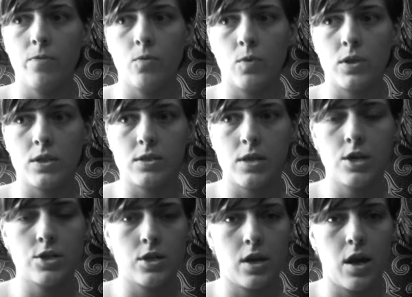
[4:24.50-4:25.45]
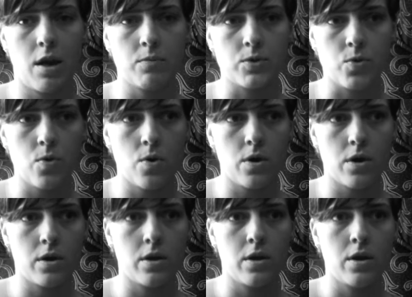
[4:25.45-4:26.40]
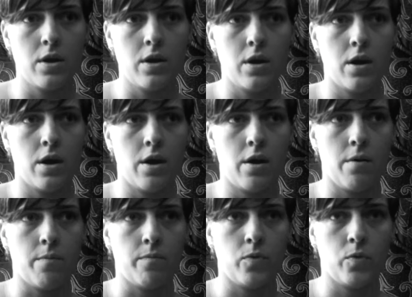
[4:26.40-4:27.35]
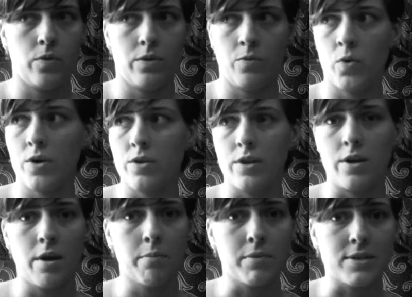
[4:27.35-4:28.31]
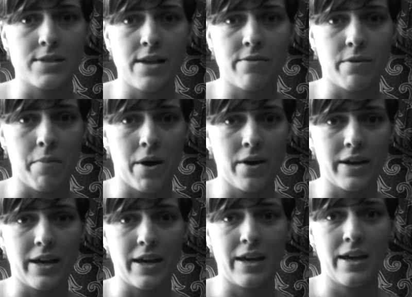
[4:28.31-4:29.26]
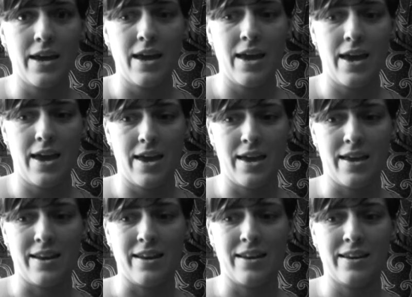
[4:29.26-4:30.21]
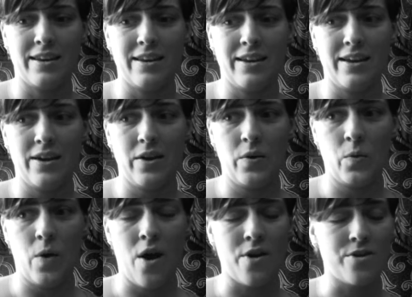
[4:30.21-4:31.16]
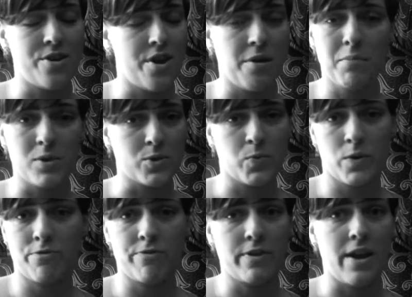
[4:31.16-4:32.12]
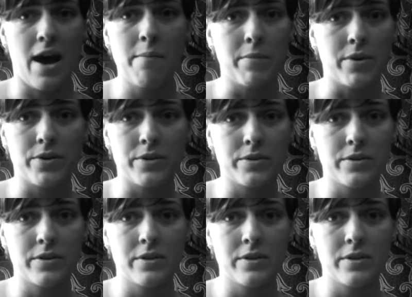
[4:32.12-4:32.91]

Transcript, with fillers: when the station that I was on, we're in the number 7 market, and our numbers were phenomenal,